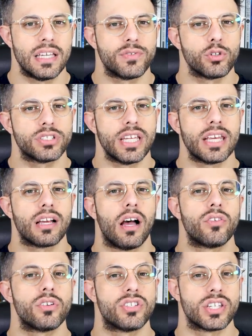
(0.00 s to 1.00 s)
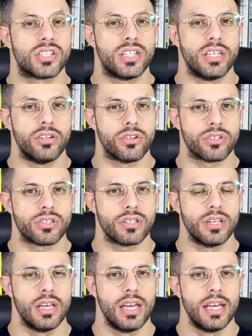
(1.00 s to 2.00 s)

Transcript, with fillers: give or take 160 years.